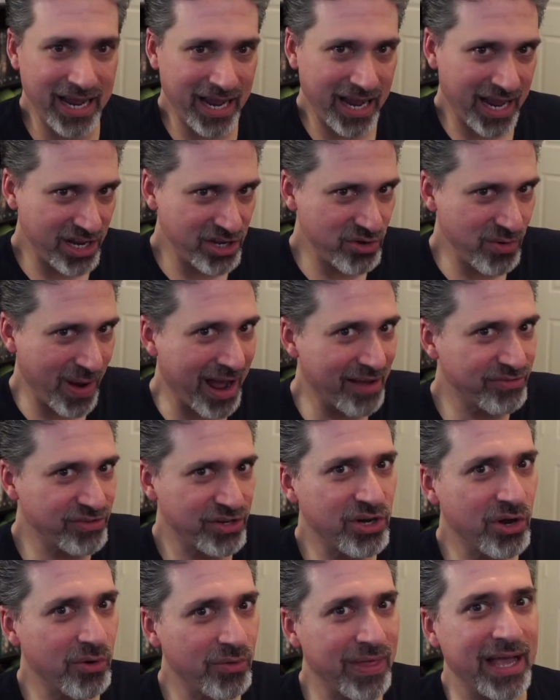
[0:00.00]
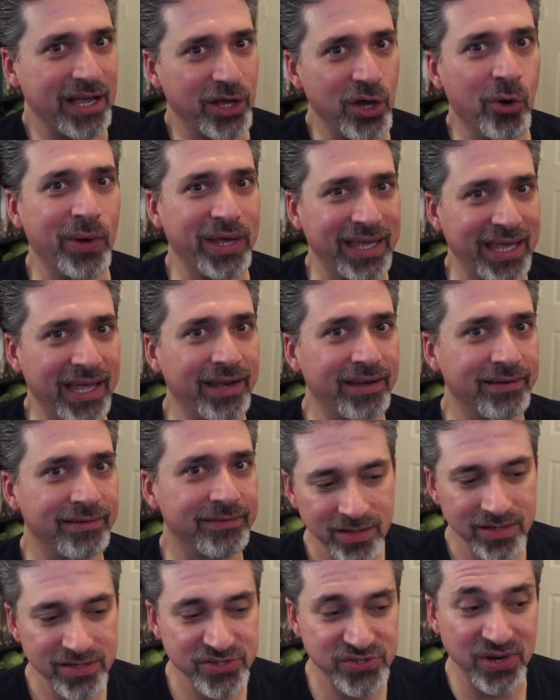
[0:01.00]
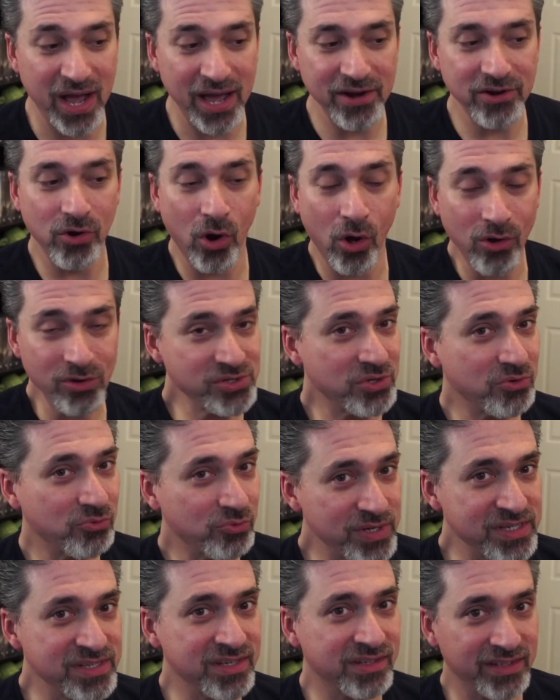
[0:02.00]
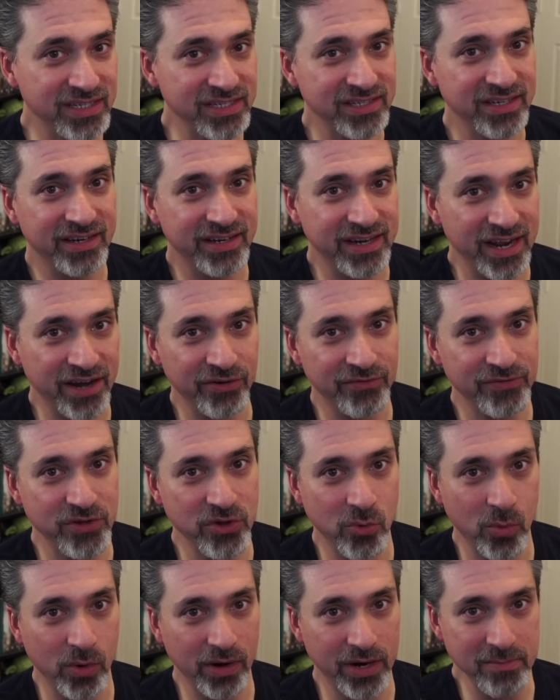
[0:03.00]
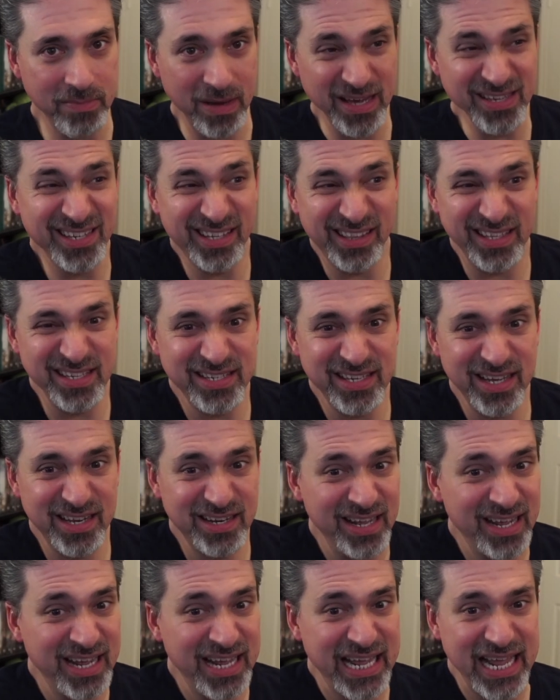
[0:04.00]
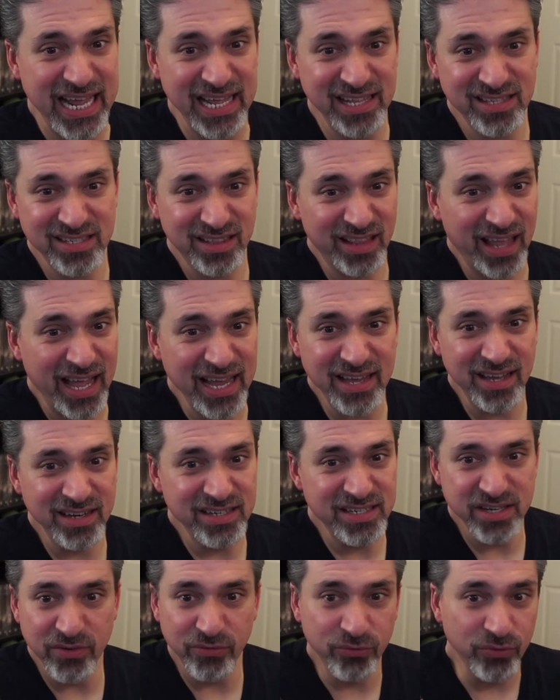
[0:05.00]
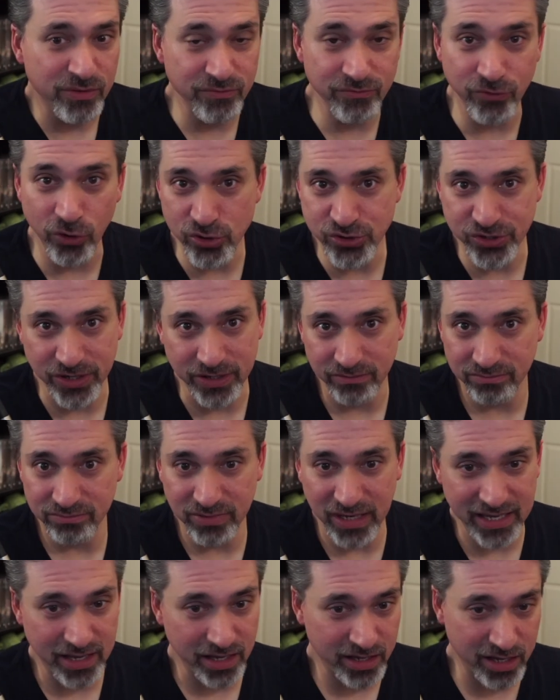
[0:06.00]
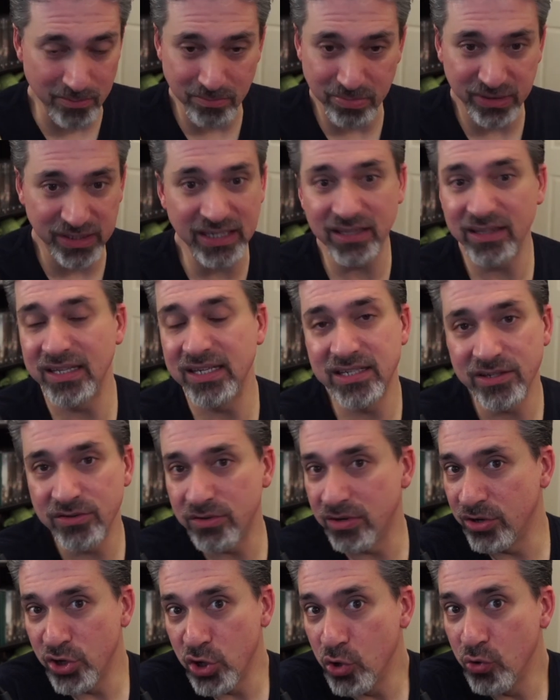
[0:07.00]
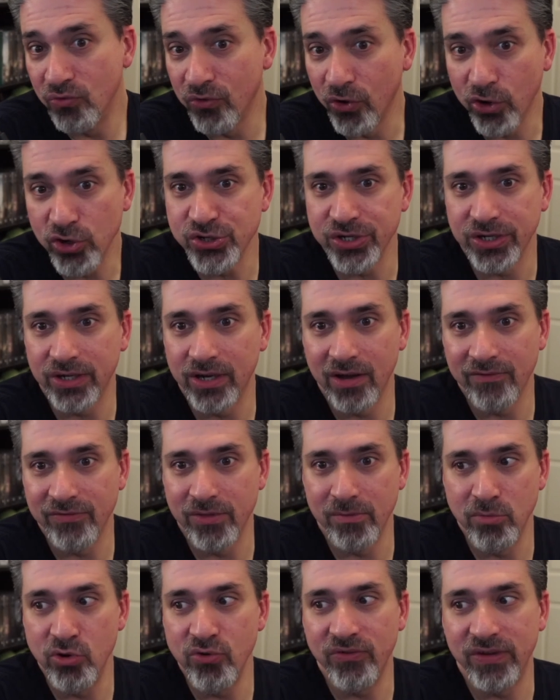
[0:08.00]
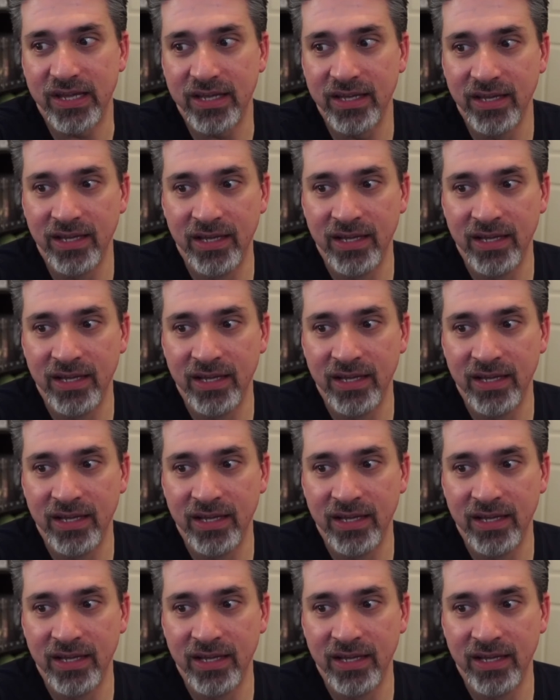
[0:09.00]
and you have to know that going in. Snyder also recently did an interview where he basically said, it's like a different version, like a completely new version of the movie,